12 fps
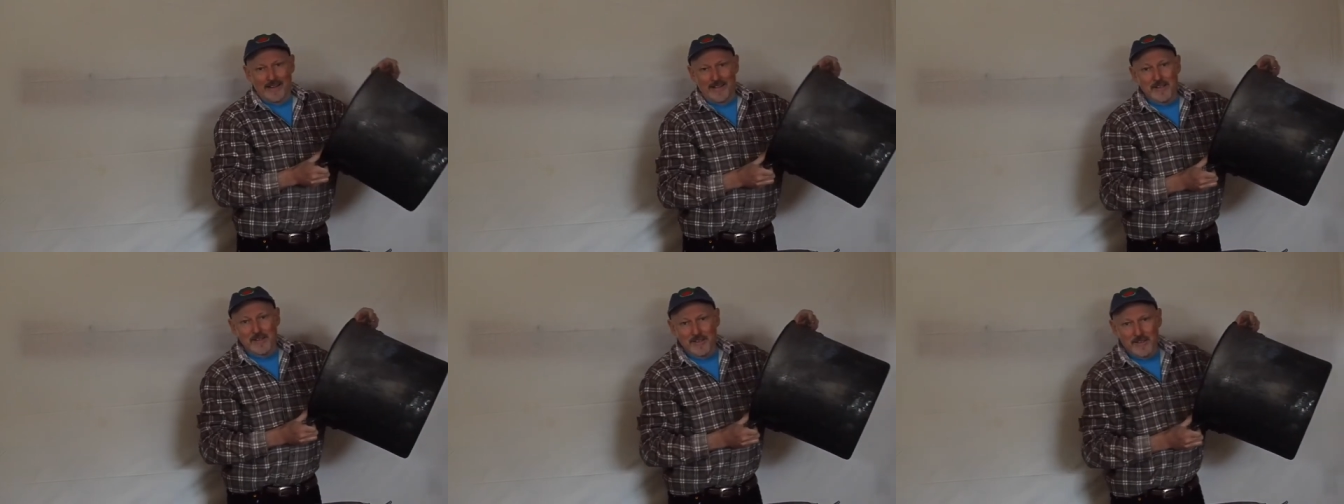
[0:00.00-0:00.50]

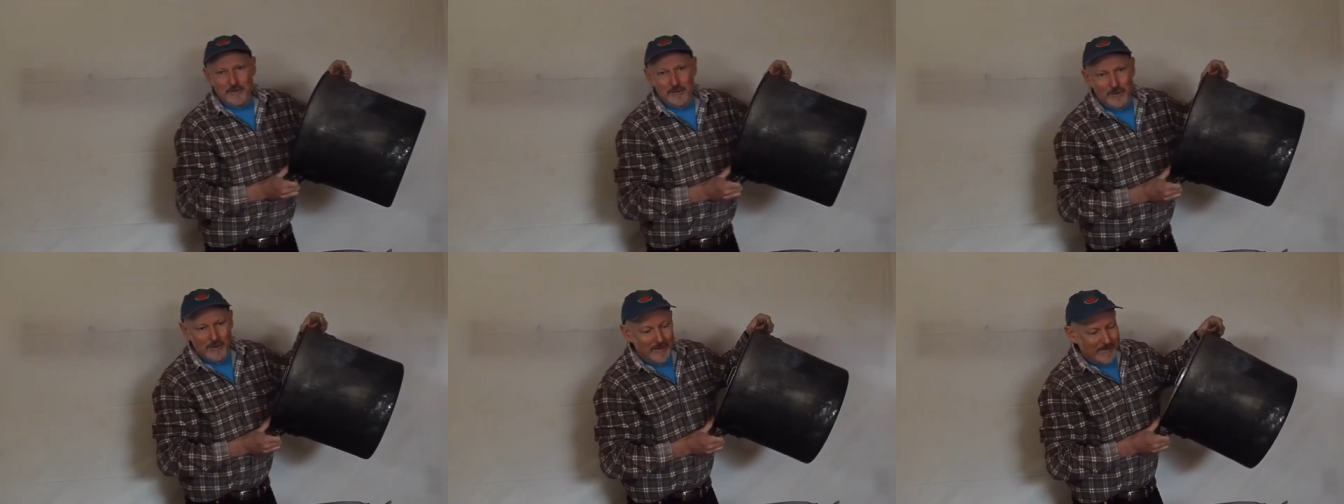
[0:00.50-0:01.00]
this
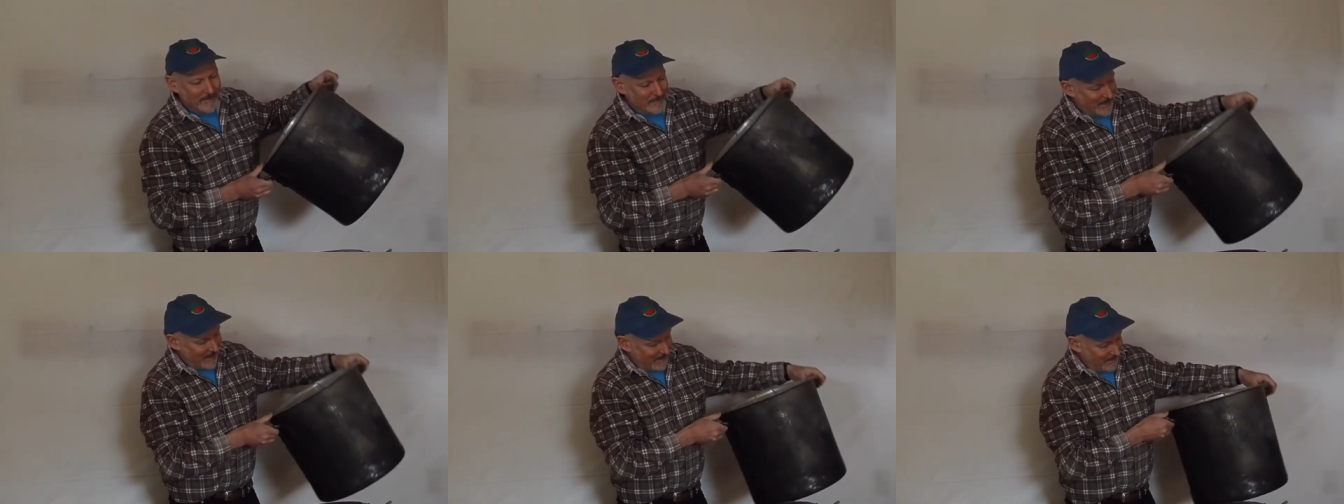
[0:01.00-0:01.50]

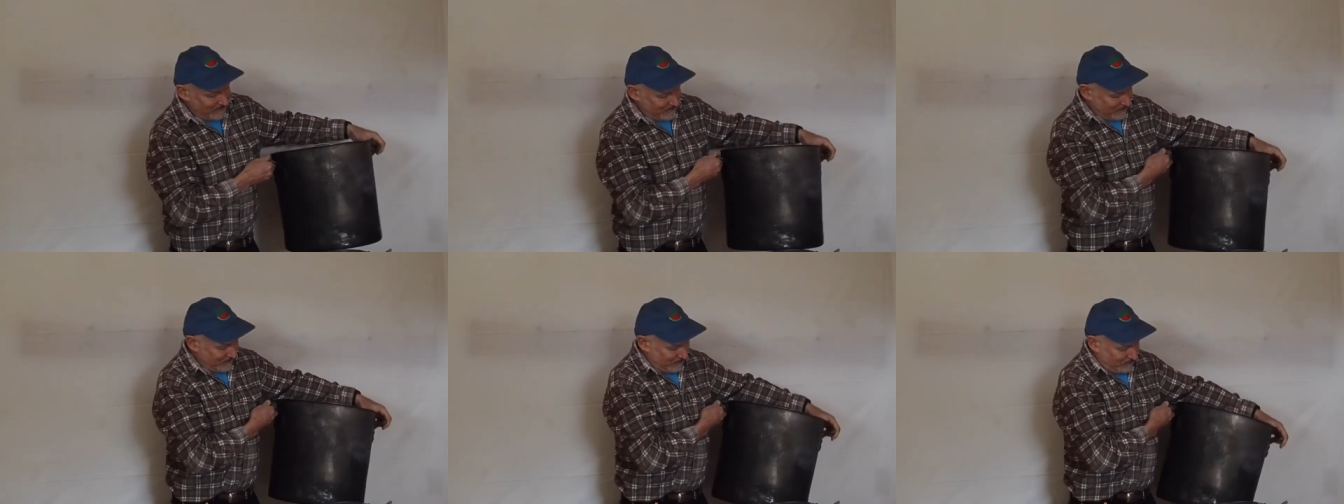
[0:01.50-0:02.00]
and
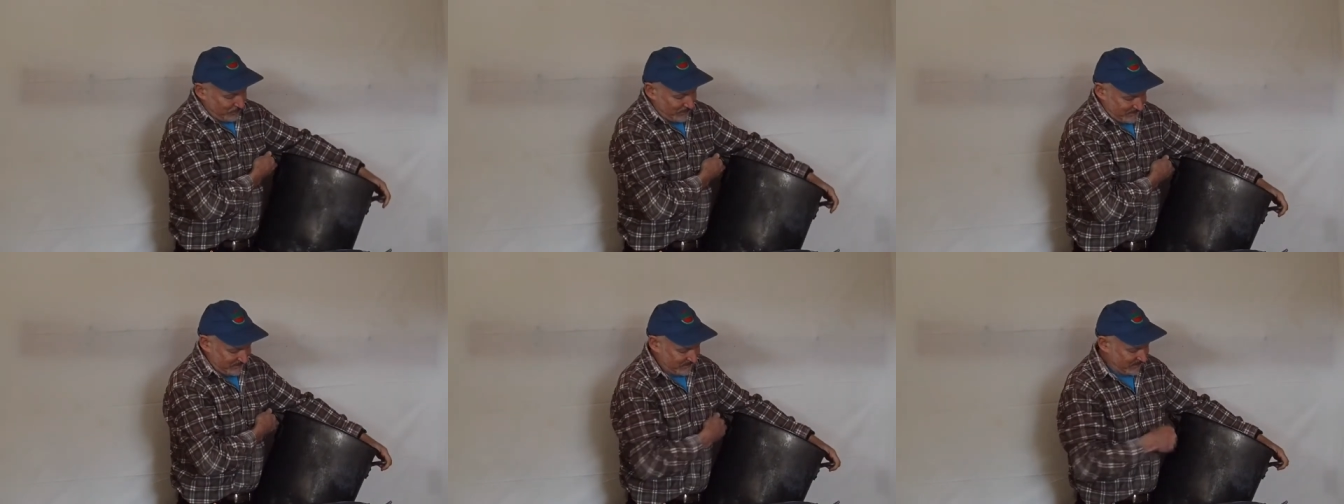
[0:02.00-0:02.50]
put,
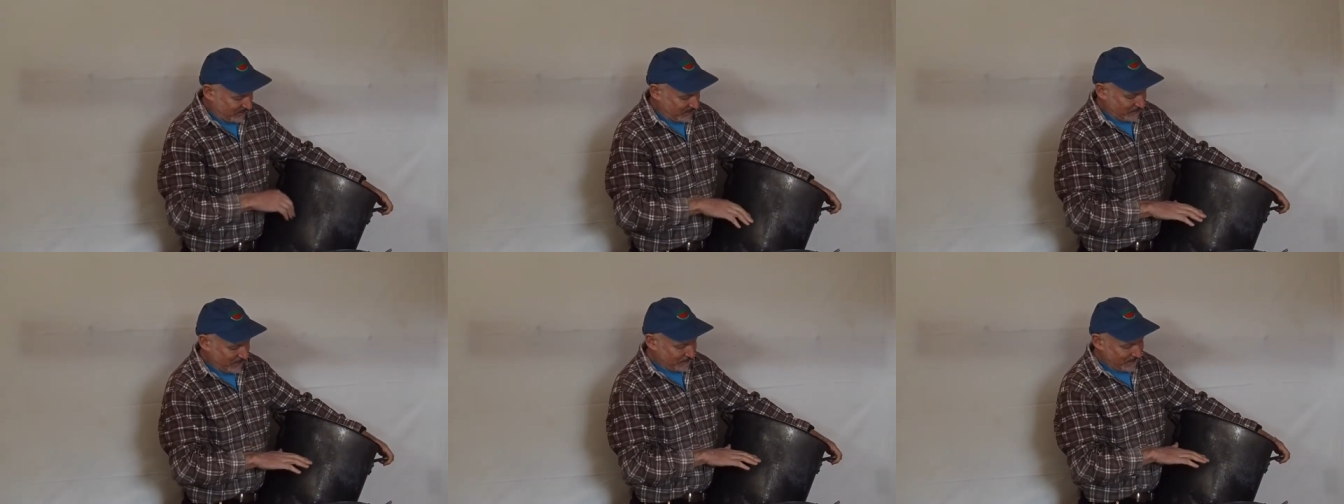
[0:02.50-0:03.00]
you know,
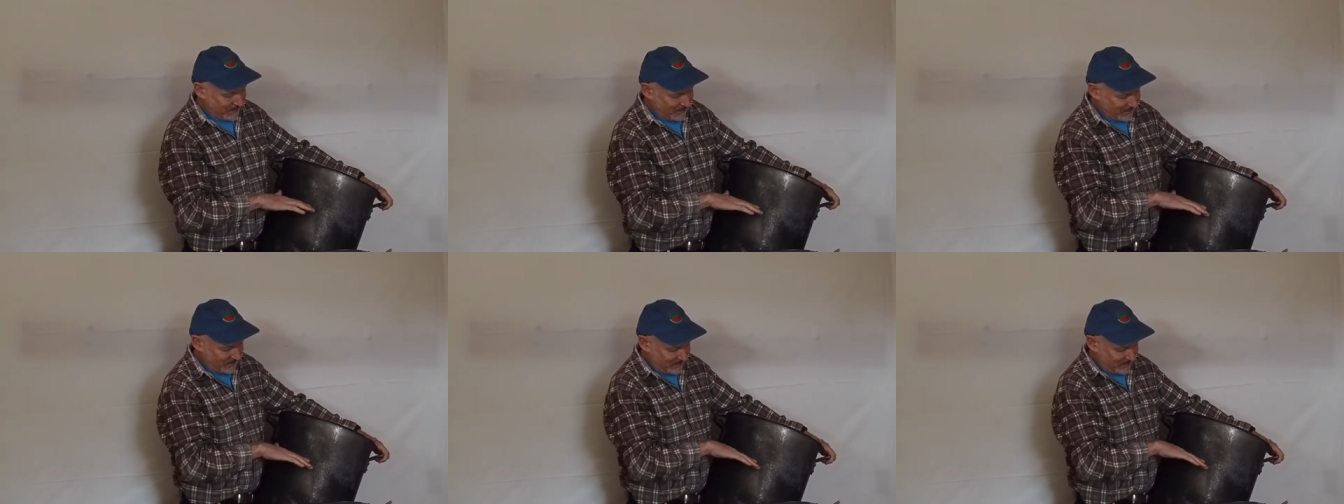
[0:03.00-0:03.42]
maybe